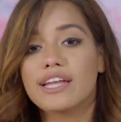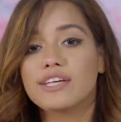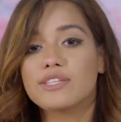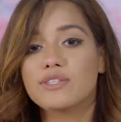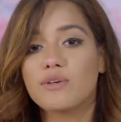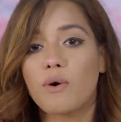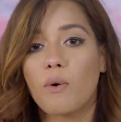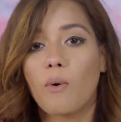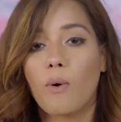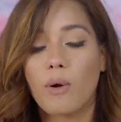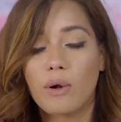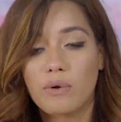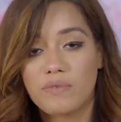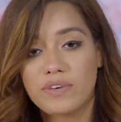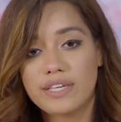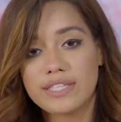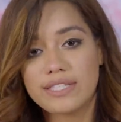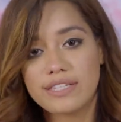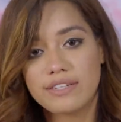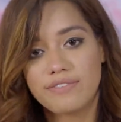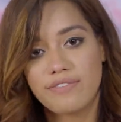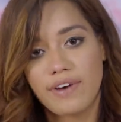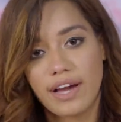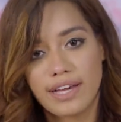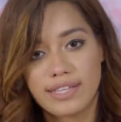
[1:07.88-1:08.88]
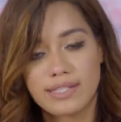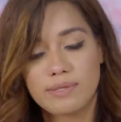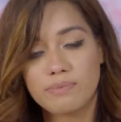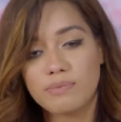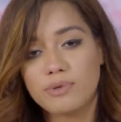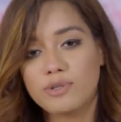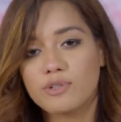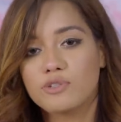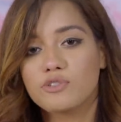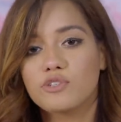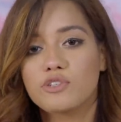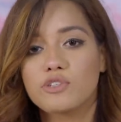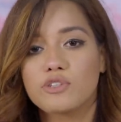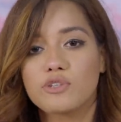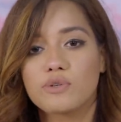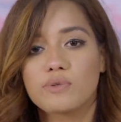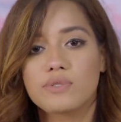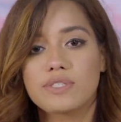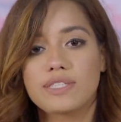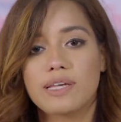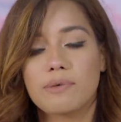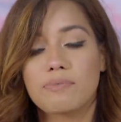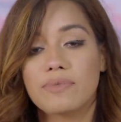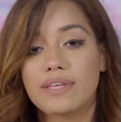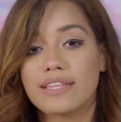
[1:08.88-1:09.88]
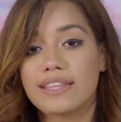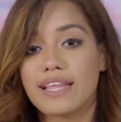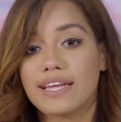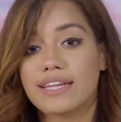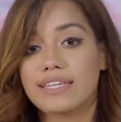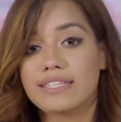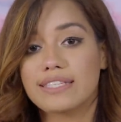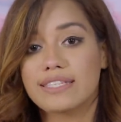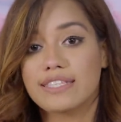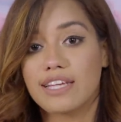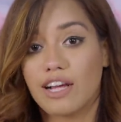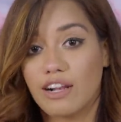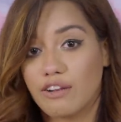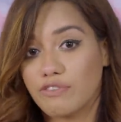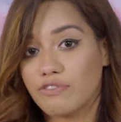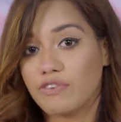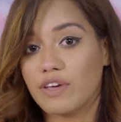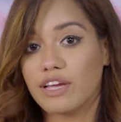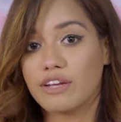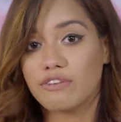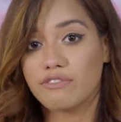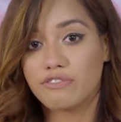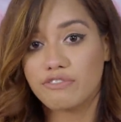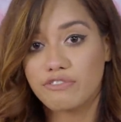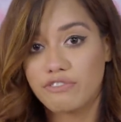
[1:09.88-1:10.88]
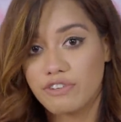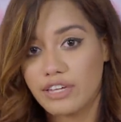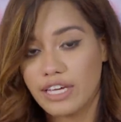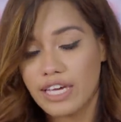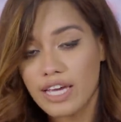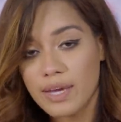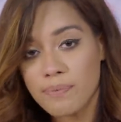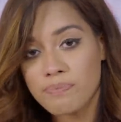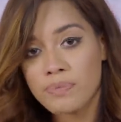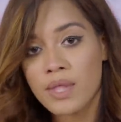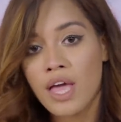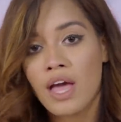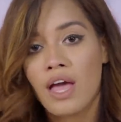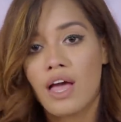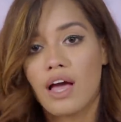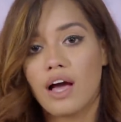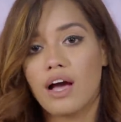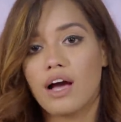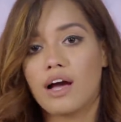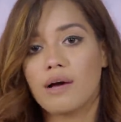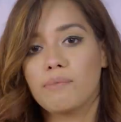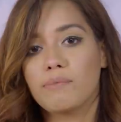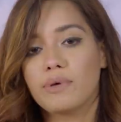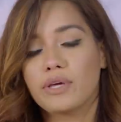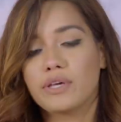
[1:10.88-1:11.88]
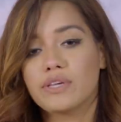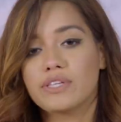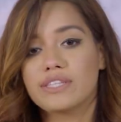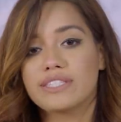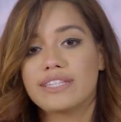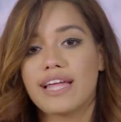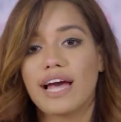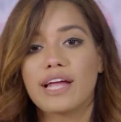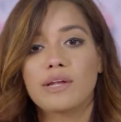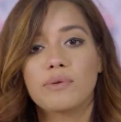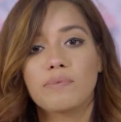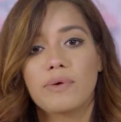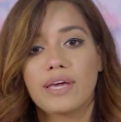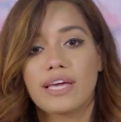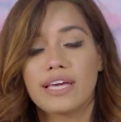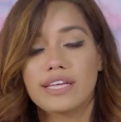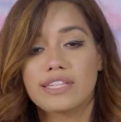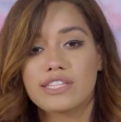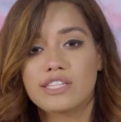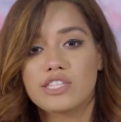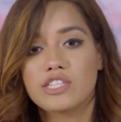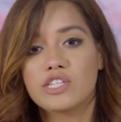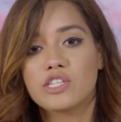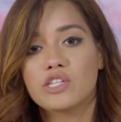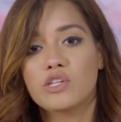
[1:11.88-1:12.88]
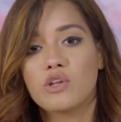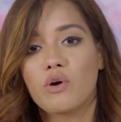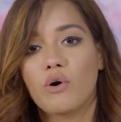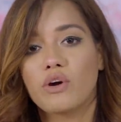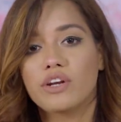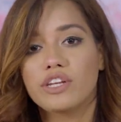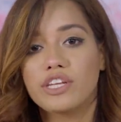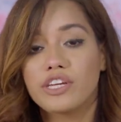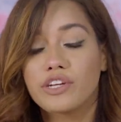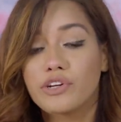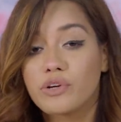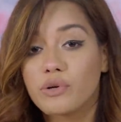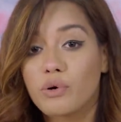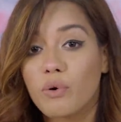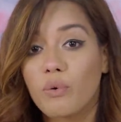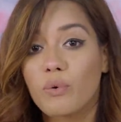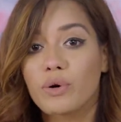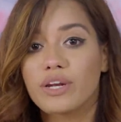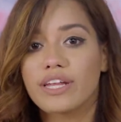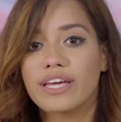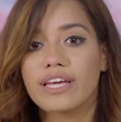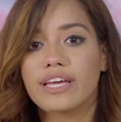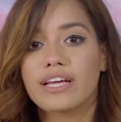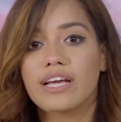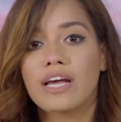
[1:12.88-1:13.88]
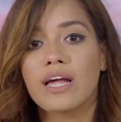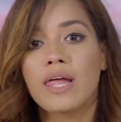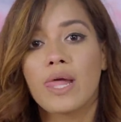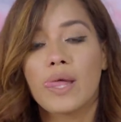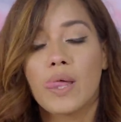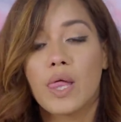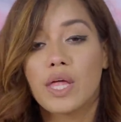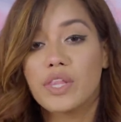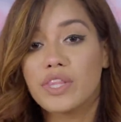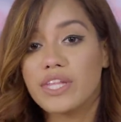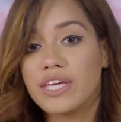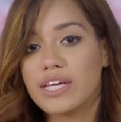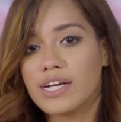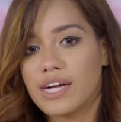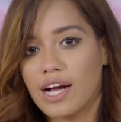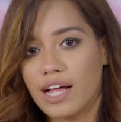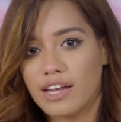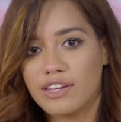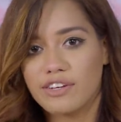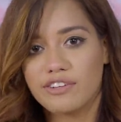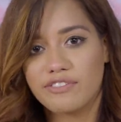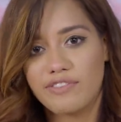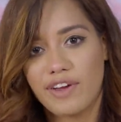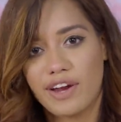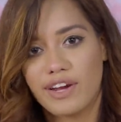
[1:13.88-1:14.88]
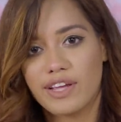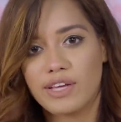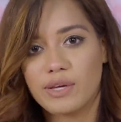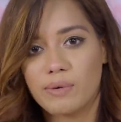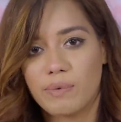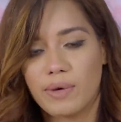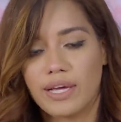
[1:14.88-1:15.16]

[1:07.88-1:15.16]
It is always advisable to use something that is sulfate free because that way it's not eroding the color very